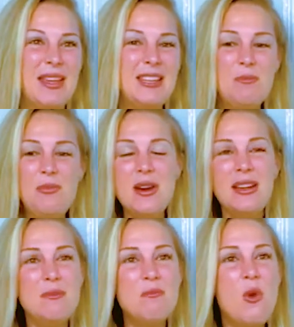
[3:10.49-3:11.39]
It's
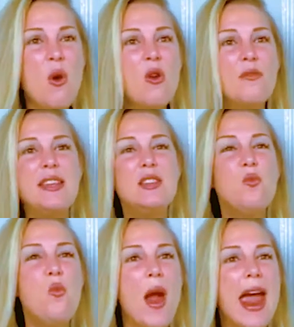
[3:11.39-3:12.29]
bringing more of these
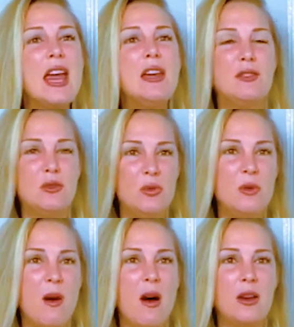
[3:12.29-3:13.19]
waves through the
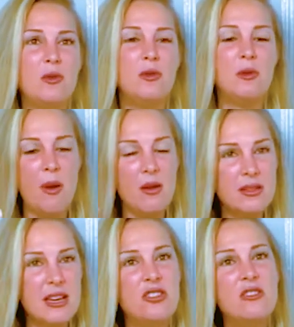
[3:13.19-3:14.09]
body, through the
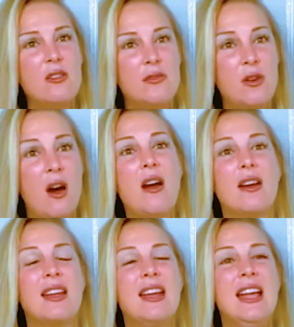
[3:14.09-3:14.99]
pulsation of your
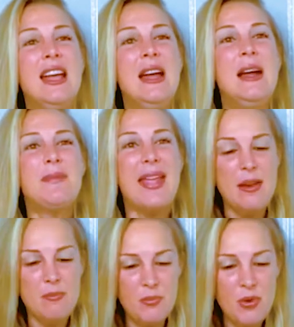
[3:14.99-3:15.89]
heart,
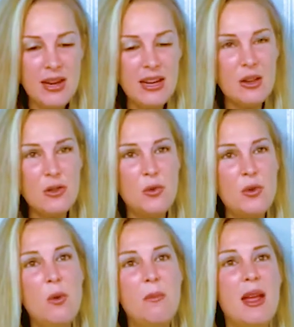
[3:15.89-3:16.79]
and bringing it
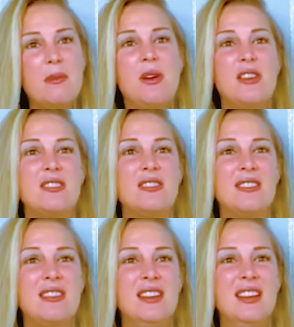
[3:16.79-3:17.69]
through your blood pressure.
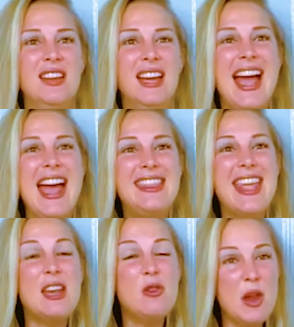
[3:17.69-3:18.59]
And
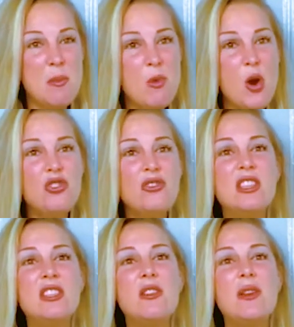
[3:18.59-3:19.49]
then emotions
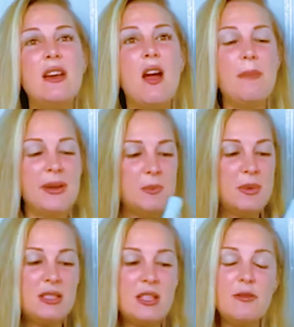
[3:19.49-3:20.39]
stirring up in
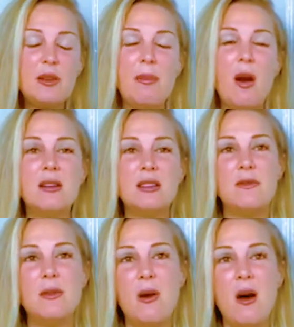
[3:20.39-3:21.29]
specific parts
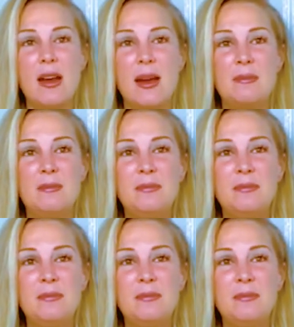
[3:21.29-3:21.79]
of the body.